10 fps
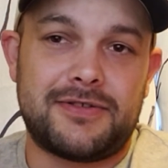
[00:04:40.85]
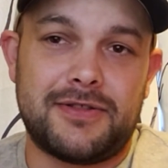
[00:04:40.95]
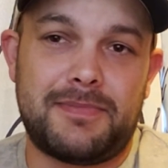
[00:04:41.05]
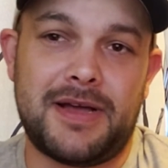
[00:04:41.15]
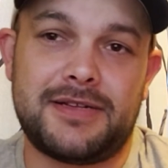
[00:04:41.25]
on
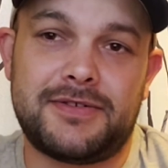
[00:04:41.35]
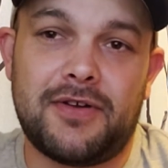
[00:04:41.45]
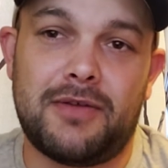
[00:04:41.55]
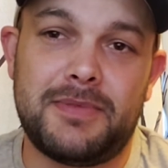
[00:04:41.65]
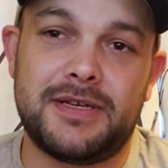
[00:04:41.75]
the pine
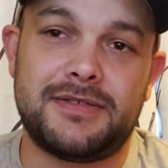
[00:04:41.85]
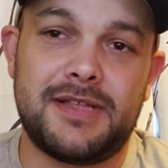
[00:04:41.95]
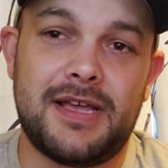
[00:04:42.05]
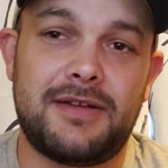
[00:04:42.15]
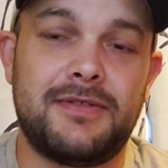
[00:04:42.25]
straw bales
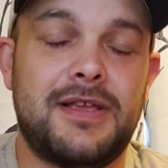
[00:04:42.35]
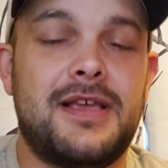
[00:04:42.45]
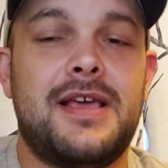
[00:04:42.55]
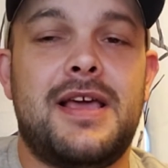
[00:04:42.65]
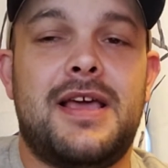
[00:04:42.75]
down.
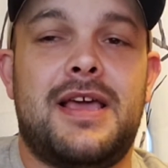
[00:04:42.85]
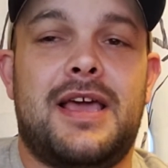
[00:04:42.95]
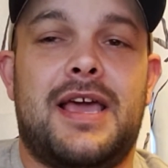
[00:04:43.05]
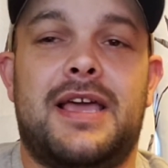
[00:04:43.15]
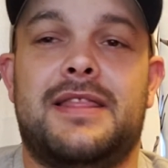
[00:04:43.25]

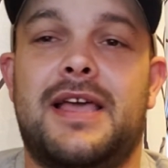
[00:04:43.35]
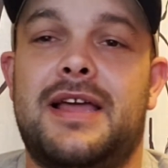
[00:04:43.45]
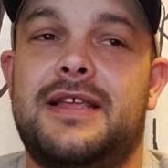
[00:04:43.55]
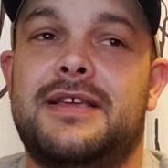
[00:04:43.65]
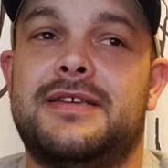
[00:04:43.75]
And
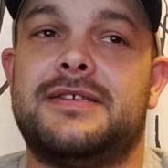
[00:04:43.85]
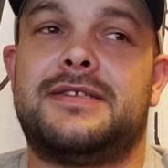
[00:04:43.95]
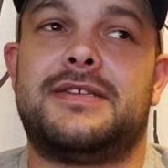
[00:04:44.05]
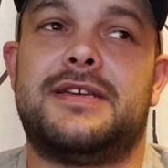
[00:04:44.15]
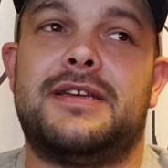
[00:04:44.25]
that is